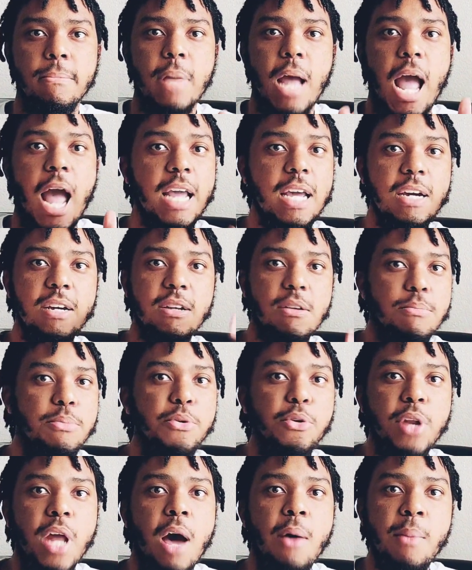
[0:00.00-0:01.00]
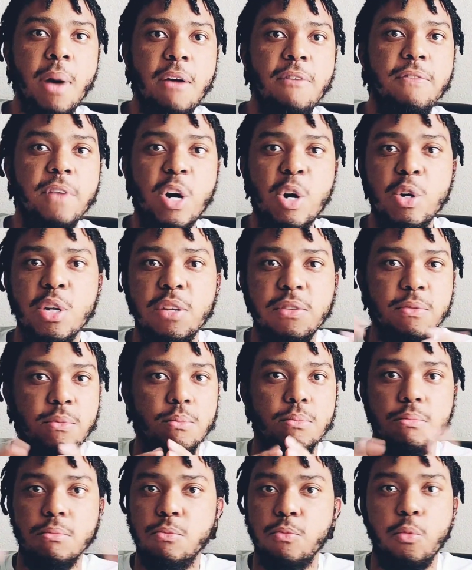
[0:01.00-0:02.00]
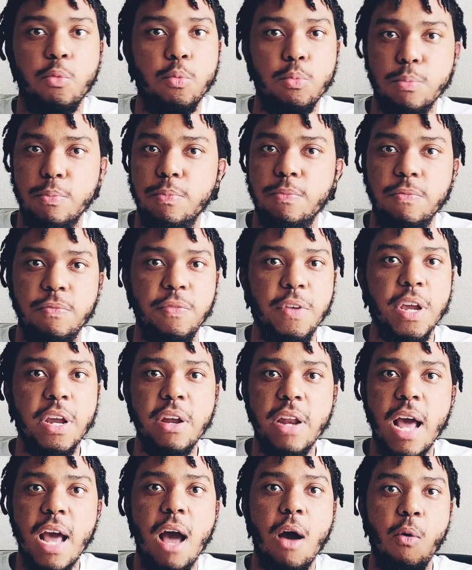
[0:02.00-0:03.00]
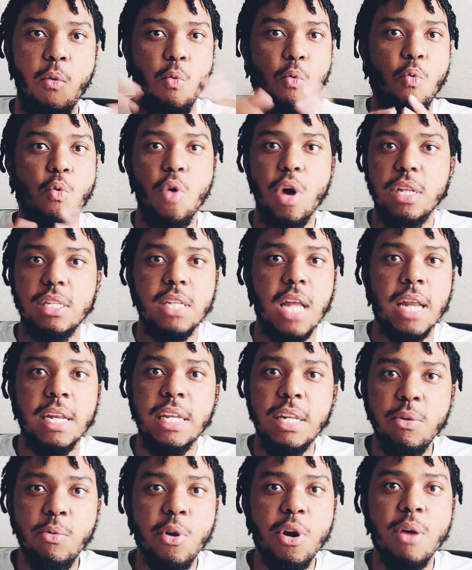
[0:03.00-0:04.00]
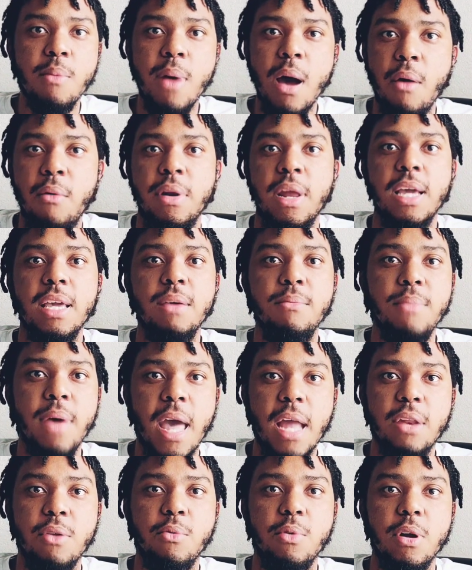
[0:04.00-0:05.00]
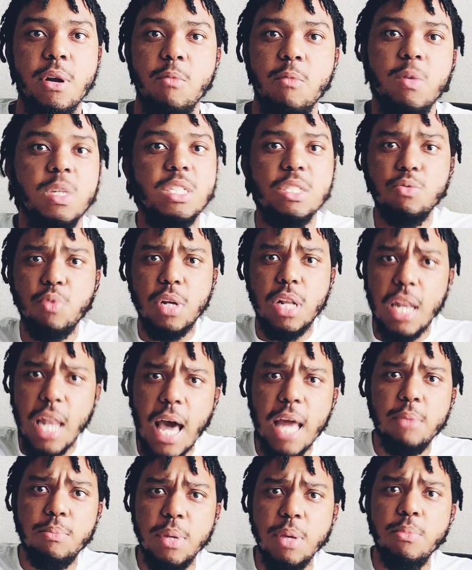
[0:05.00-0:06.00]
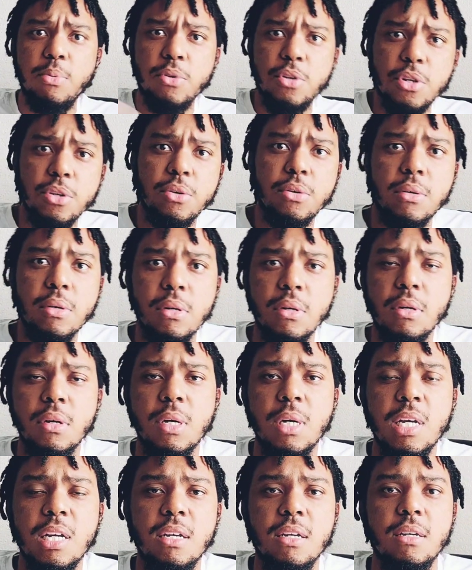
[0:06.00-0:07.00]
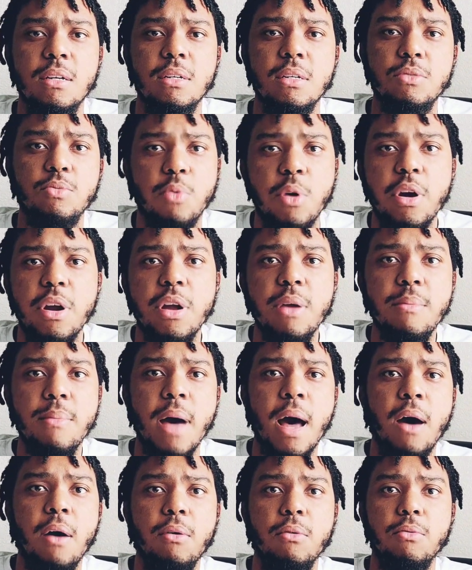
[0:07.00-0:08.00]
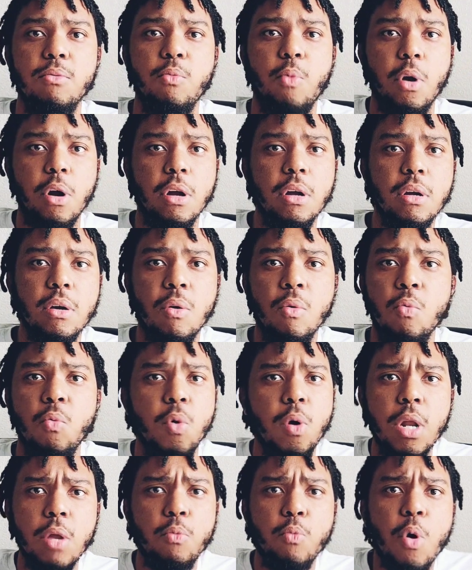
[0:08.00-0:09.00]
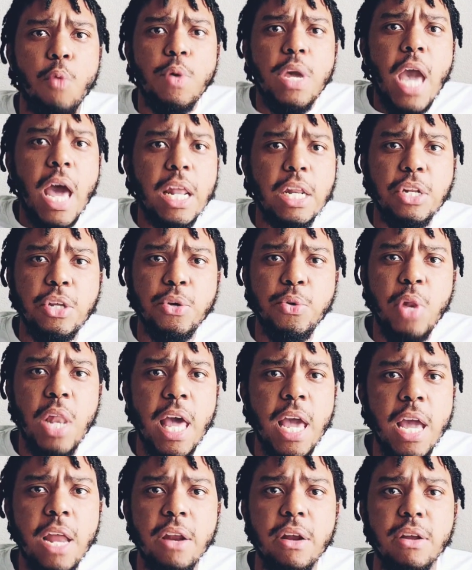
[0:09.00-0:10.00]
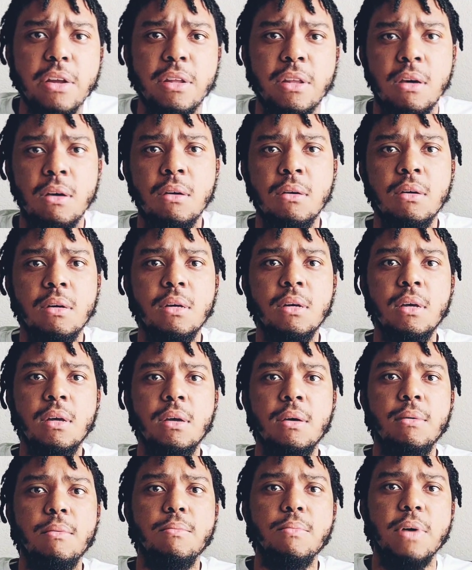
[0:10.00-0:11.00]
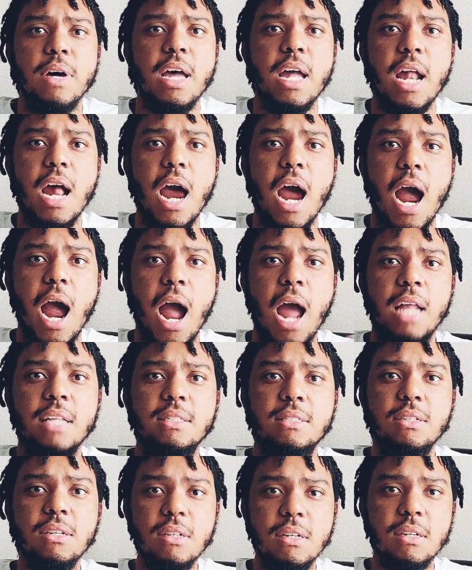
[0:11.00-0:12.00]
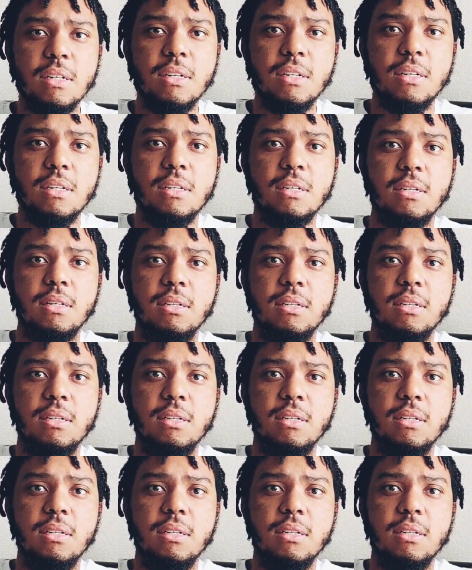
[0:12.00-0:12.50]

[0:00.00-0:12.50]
I could have pulled out my phone and figured out what I need to worry about when I get back to work, which is what a lot of people do, is worry about work or what we got to do later, you know? But I took